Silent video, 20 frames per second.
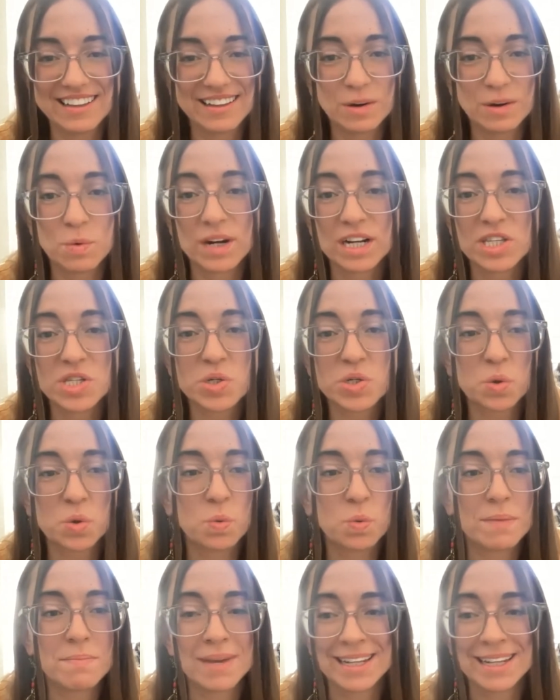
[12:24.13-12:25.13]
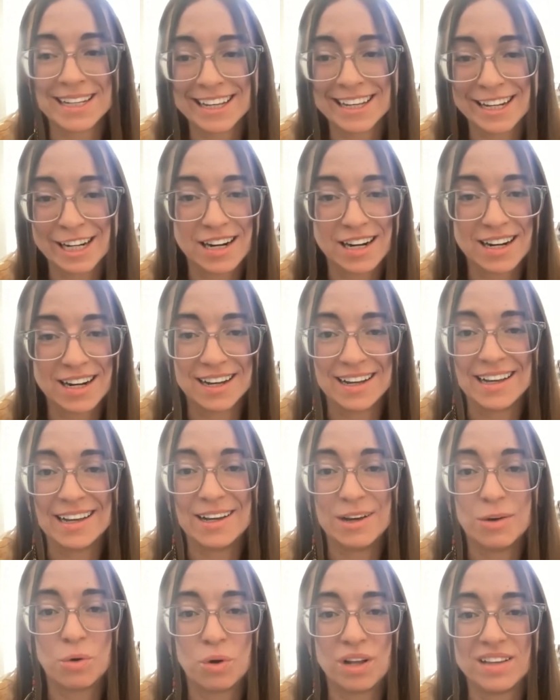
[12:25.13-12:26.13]
We're two women here
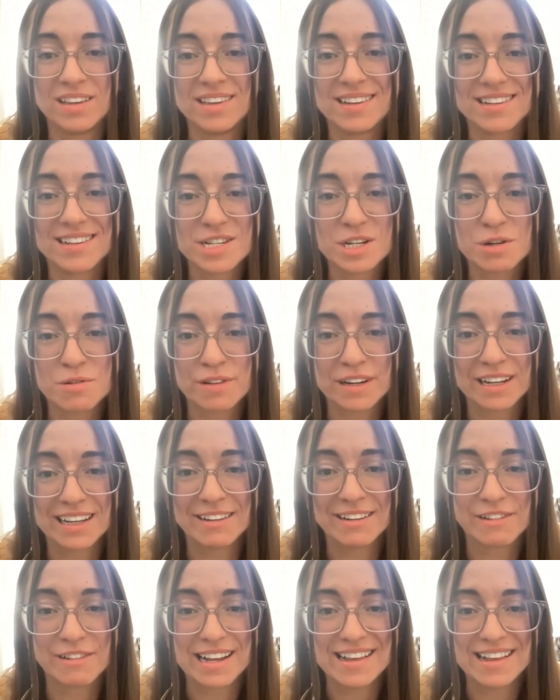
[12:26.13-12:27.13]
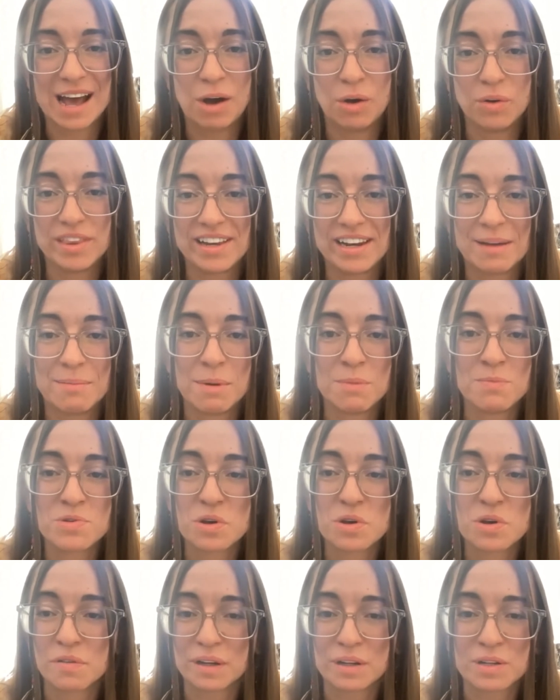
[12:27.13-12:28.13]
on the screen right now that I'm
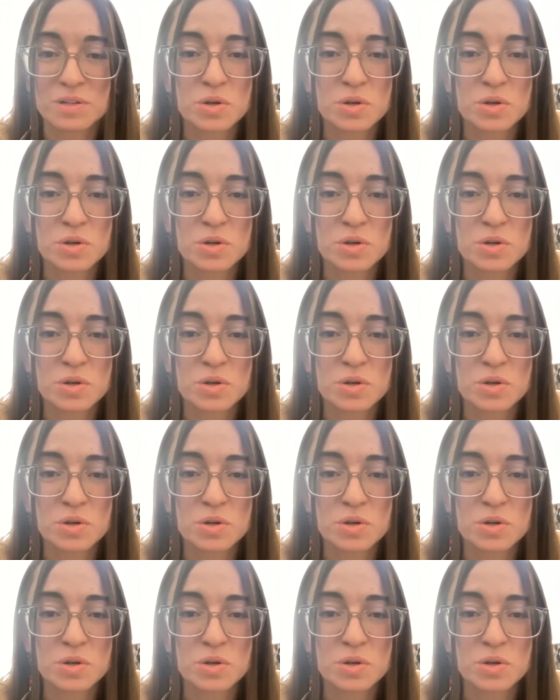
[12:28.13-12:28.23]
observing.